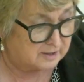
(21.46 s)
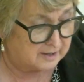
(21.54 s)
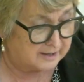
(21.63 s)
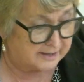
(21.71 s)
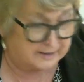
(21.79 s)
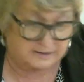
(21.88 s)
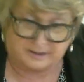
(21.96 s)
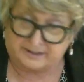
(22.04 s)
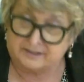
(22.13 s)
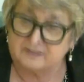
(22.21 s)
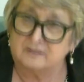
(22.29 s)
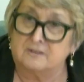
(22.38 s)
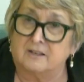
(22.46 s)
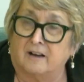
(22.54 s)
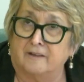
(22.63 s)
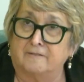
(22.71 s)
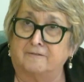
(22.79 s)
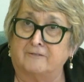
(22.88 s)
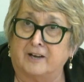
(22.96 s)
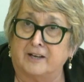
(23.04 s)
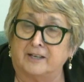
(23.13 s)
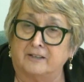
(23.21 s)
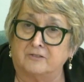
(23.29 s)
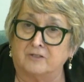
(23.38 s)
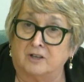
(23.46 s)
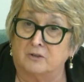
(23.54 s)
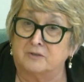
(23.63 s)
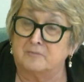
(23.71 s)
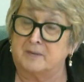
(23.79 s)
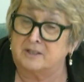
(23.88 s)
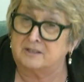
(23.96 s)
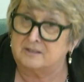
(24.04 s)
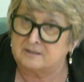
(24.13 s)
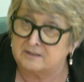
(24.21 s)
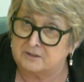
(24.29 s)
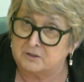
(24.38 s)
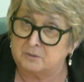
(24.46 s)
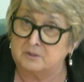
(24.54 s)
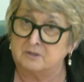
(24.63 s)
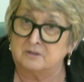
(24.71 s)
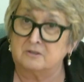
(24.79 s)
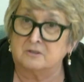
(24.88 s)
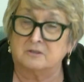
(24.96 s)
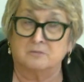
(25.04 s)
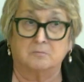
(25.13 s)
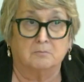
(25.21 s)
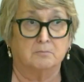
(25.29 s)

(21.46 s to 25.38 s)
guidance. I find a lot of my constituents,